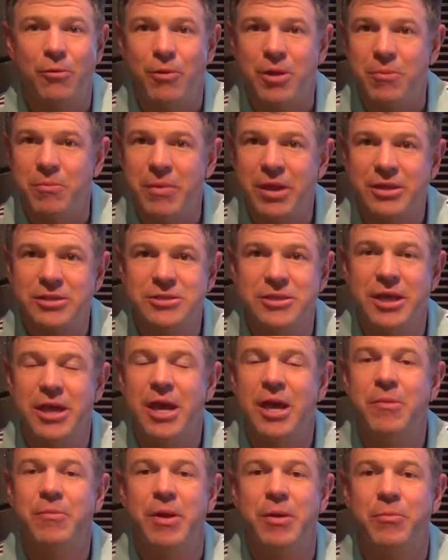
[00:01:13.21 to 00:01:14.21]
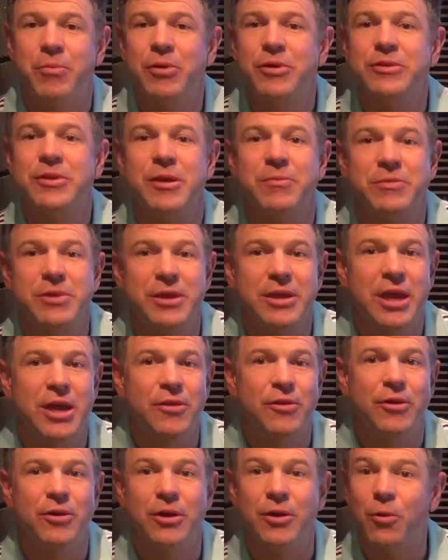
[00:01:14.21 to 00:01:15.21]
We mix them and put them
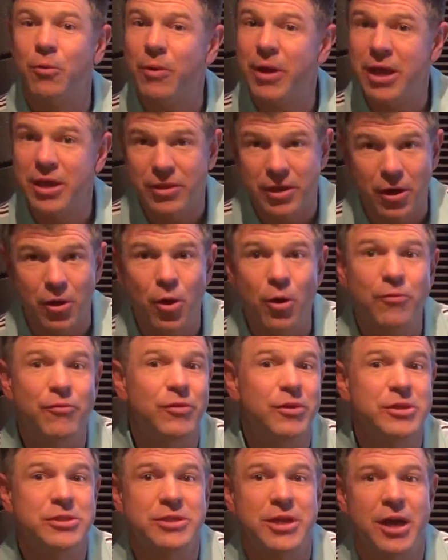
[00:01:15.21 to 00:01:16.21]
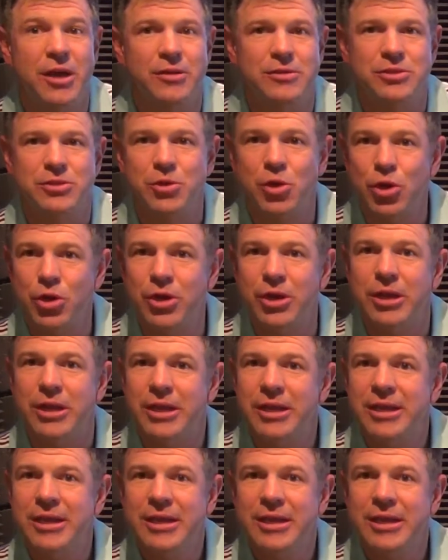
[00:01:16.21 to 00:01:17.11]
together in a way that hopefully sounds good